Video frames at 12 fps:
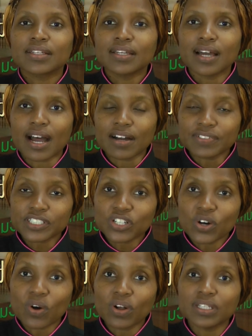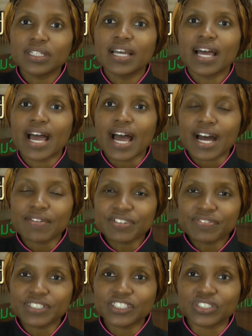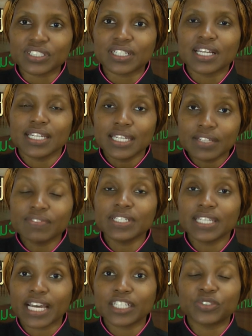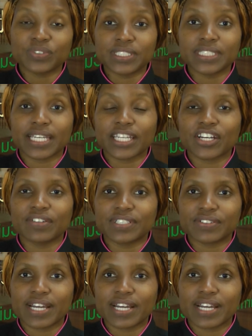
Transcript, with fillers: Have a goal, have a vision, Living Light will take care of the